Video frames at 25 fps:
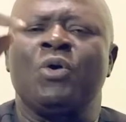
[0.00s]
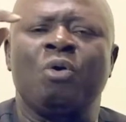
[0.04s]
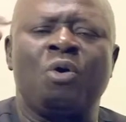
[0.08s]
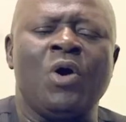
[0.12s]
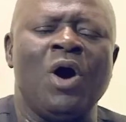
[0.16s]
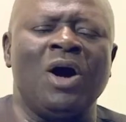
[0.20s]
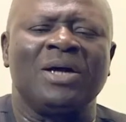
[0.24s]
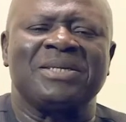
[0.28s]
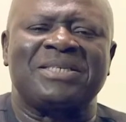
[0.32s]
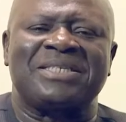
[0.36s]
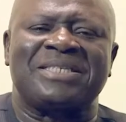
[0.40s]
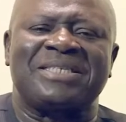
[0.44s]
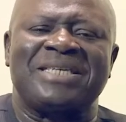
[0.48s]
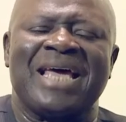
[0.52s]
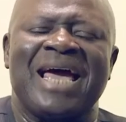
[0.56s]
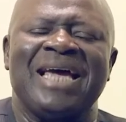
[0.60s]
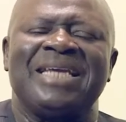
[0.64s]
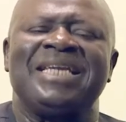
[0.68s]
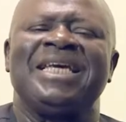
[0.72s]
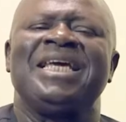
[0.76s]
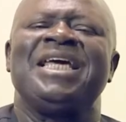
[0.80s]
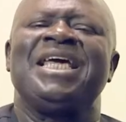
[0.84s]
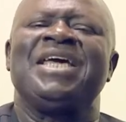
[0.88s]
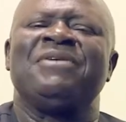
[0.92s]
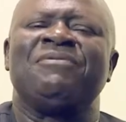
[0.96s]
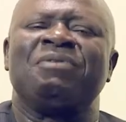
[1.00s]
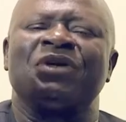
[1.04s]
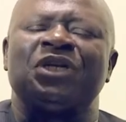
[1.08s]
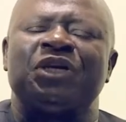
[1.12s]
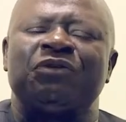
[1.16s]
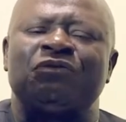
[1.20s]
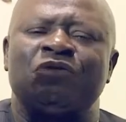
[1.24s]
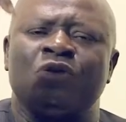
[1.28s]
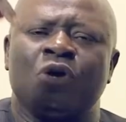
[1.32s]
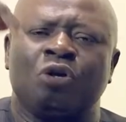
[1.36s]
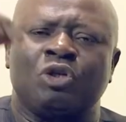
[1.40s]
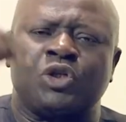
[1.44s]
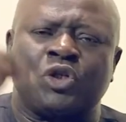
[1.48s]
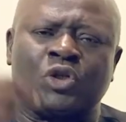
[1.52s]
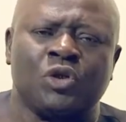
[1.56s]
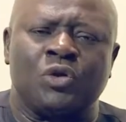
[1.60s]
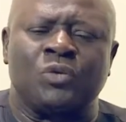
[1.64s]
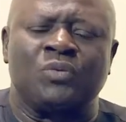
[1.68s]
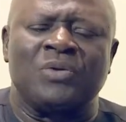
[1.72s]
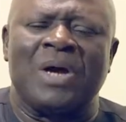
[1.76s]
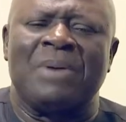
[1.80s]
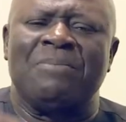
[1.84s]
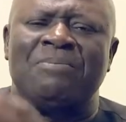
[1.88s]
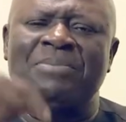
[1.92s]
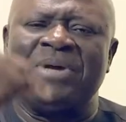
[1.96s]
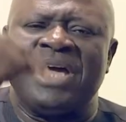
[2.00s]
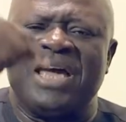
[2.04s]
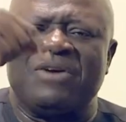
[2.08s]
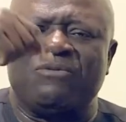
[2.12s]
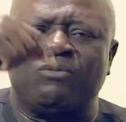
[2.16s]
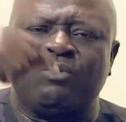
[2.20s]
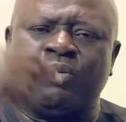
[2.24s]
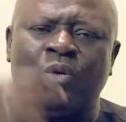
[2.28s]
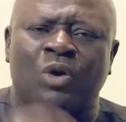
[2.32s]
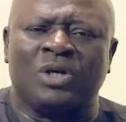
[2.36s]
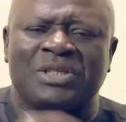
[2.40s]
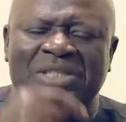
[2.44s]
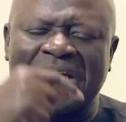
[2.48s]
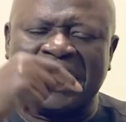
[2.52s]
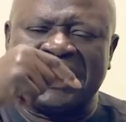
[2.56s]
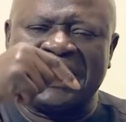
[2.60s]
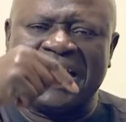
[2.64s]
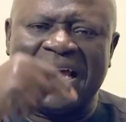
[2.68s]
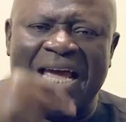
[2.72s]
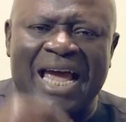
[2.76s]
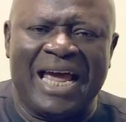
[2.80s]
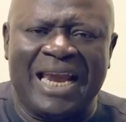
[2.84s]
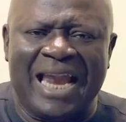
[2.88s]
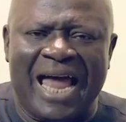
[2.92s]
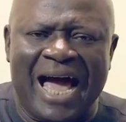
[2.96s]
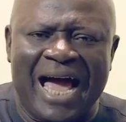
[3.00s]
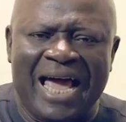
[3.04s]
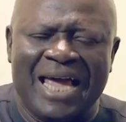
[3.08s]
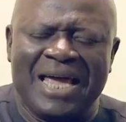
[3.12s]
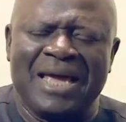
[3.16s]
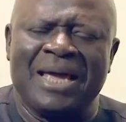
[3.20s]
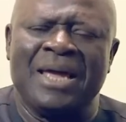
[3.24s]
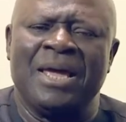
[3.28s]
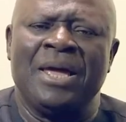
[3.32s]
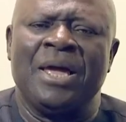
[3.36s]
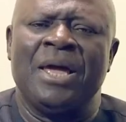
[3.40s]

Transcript: God said, even if your children behave worse than Eli,